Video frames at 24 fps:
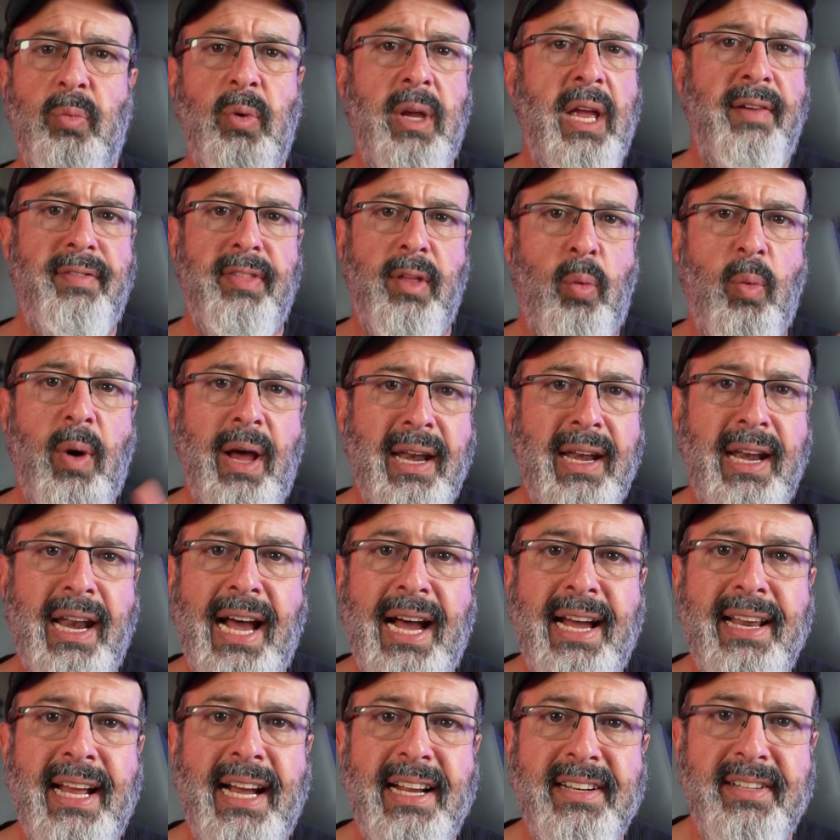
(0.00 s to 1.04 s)
we have the
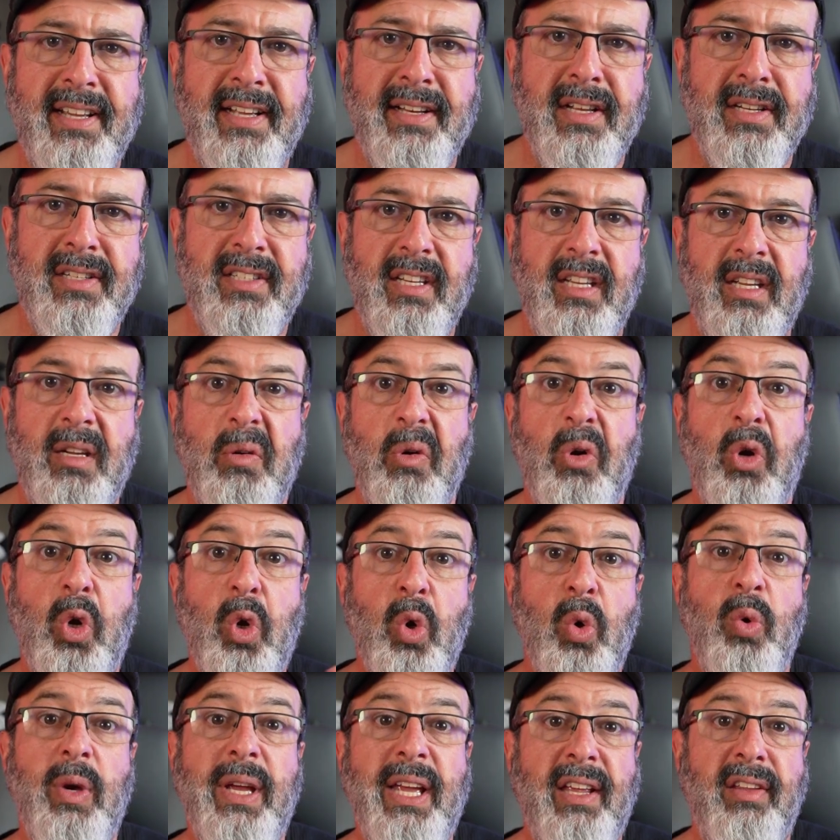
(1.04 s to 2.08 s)
one-line identity.
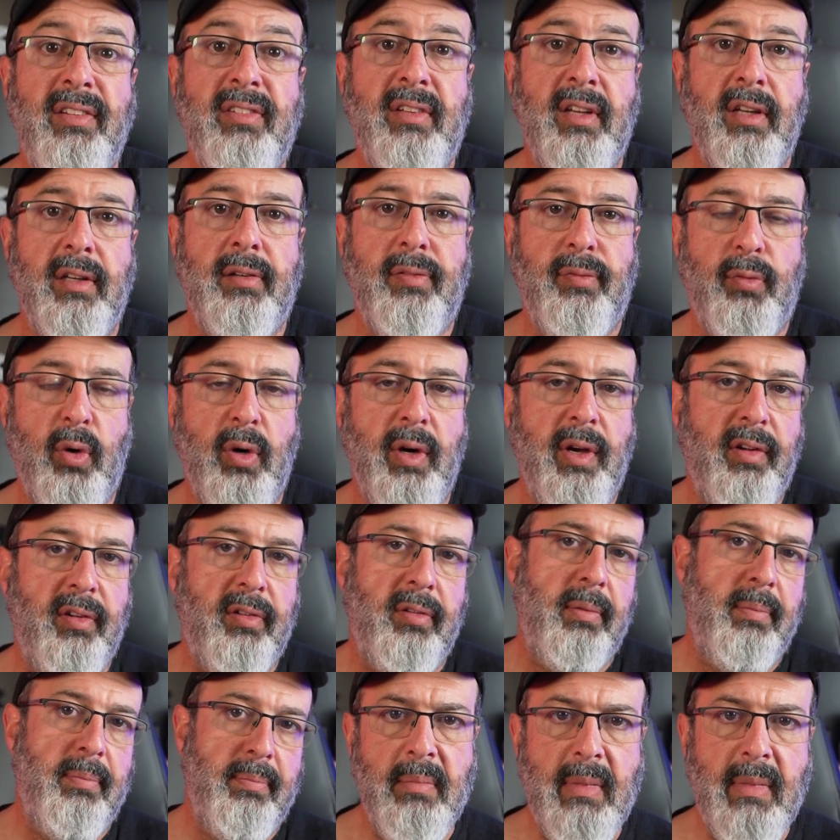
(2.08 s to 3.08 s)
Who is this voice?